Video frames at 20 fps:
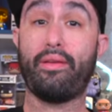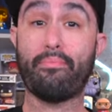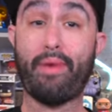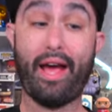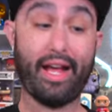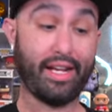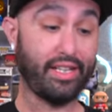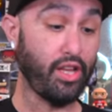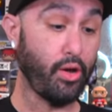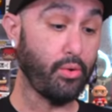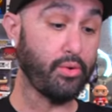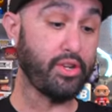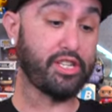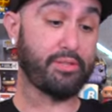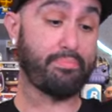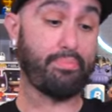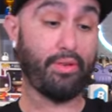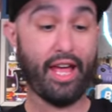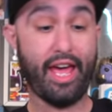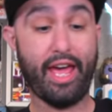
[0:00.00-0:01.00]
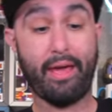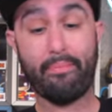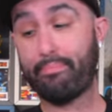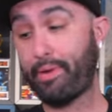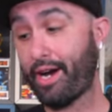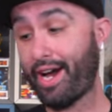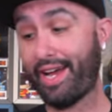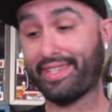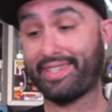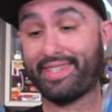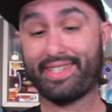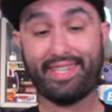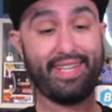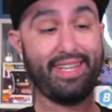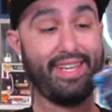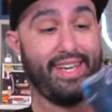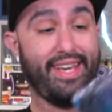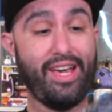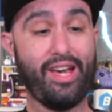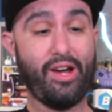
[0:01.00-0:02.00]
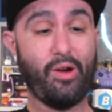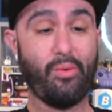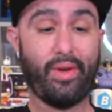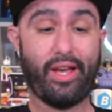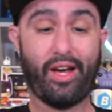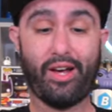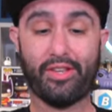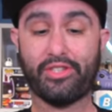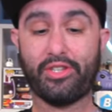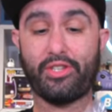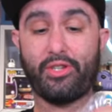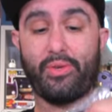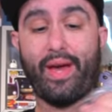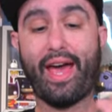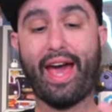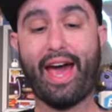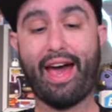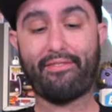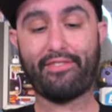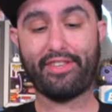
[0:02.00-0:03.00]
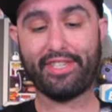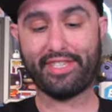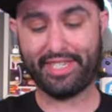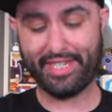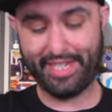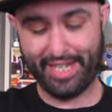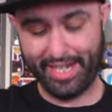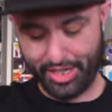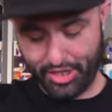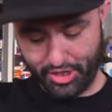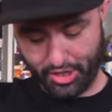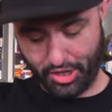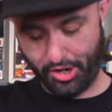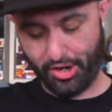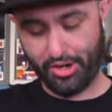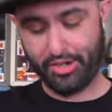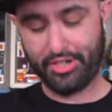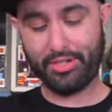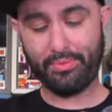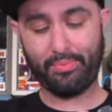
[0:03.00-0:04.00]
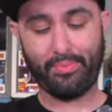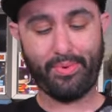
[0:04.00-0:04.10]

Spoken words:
in my glow display, but we also do have this t-shirt,